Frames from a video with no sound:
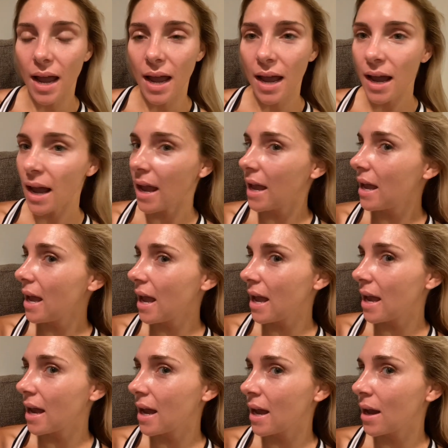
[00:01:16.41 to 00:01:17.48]
I
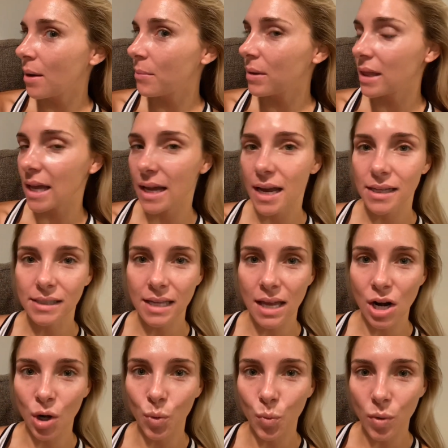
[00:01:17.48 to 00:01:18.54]
am, like I said,
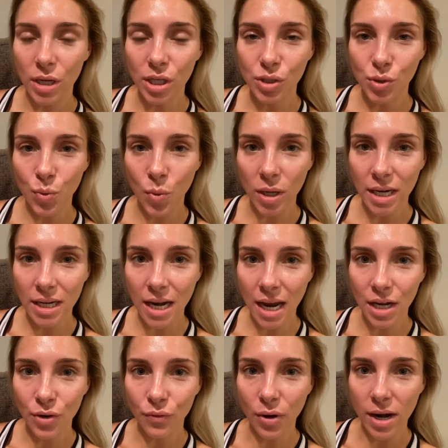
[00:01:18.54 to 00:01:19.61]
on week
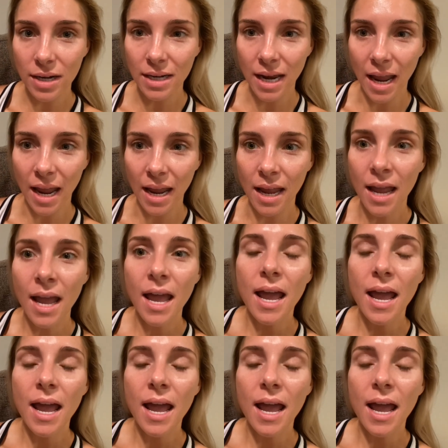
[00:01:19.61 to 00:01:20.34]
29 of Retin-A,